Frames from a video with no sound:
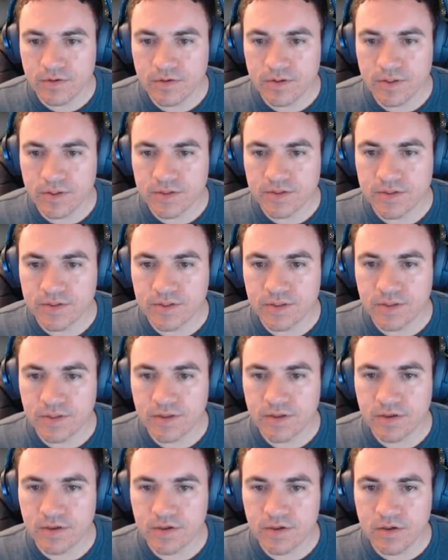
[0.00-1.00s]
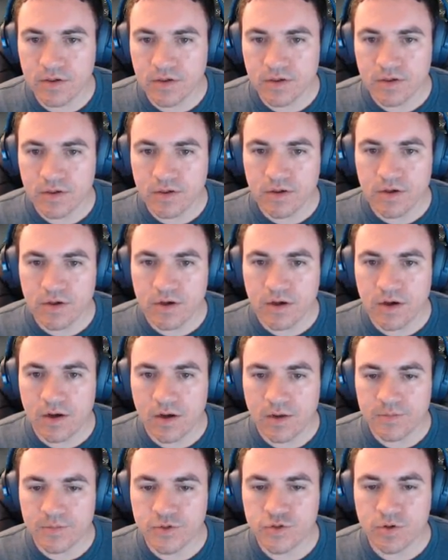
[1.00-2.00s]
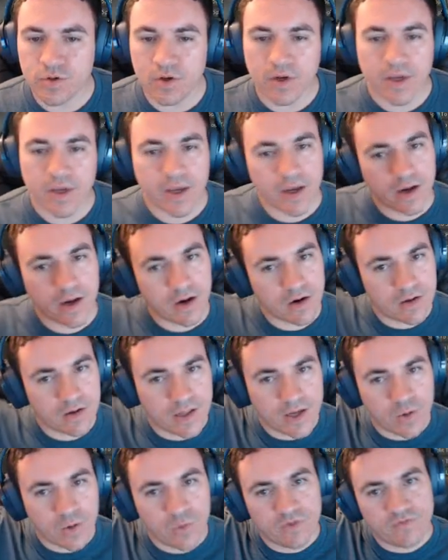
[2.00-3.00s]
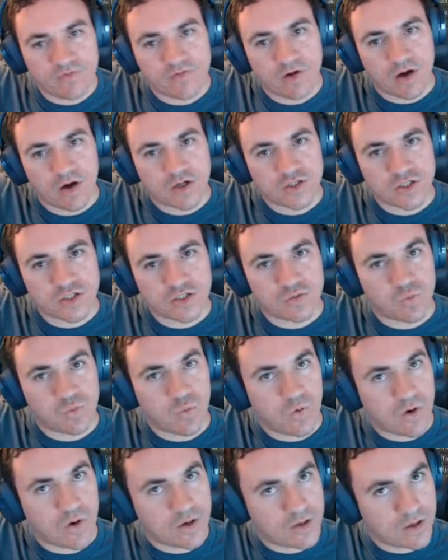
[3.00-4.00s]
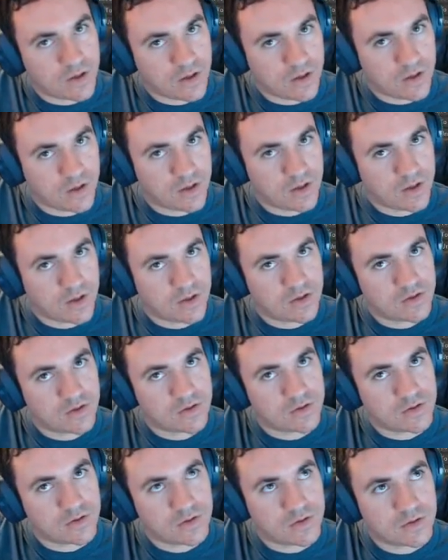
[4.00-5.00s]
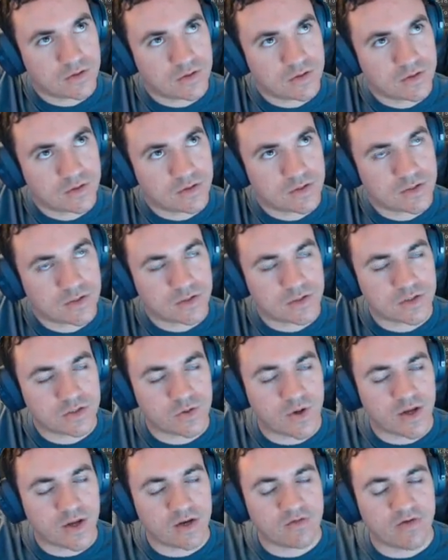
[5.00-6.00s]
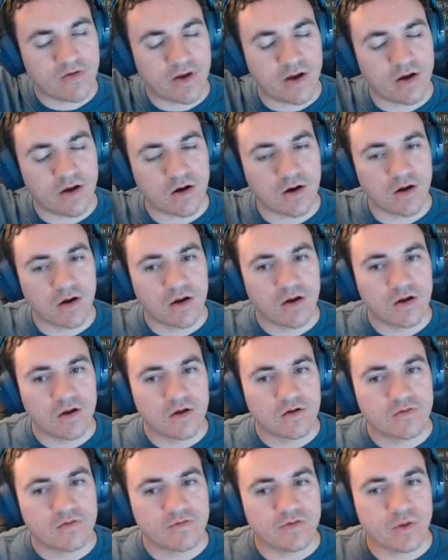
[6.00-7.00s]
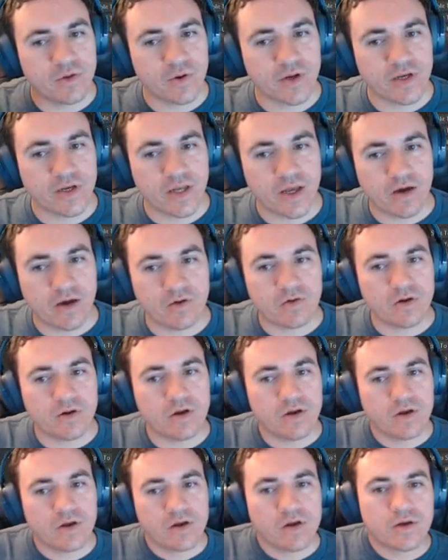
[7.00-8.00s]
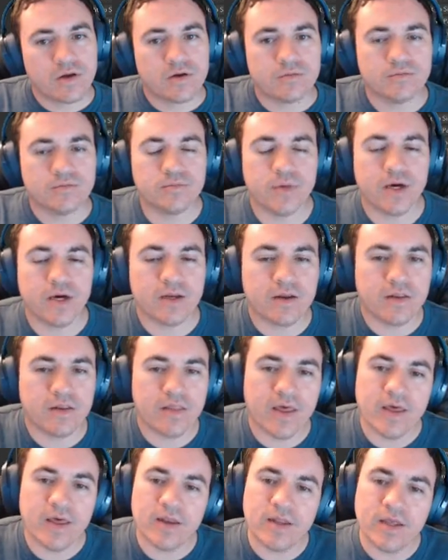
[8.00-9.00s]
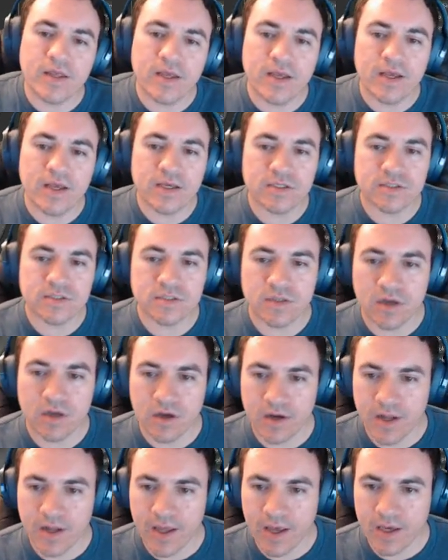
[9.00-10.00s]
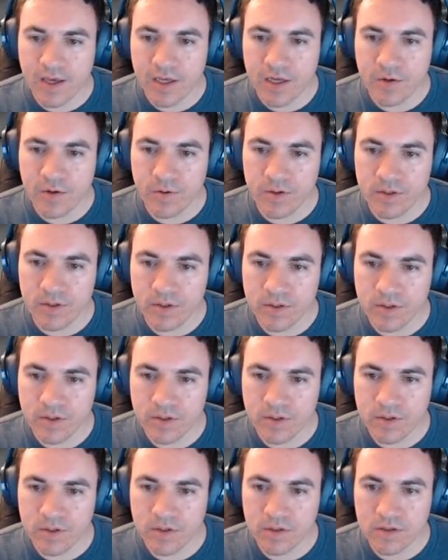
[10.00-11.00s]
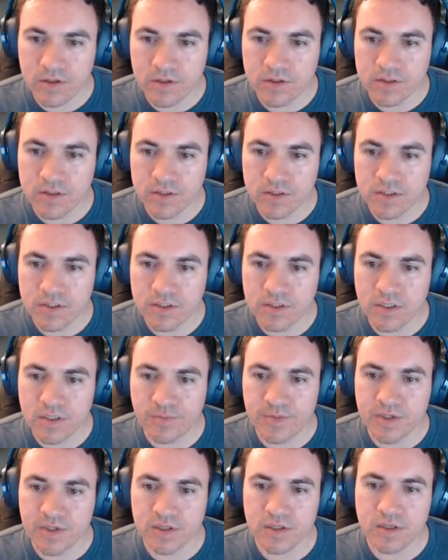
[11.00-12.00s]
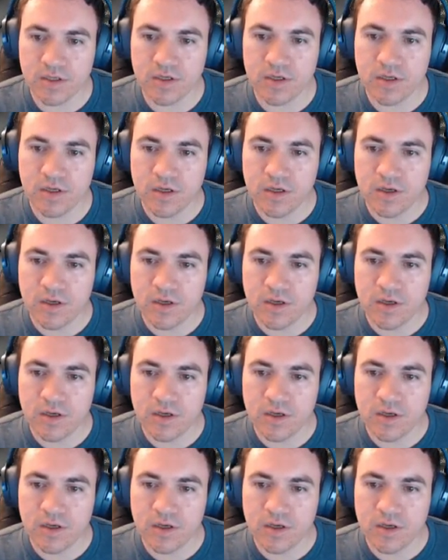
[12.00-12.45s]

Let's see. I'm drawing hair like we've got just one strand of hair flowing down, but that is not accurate. Typically,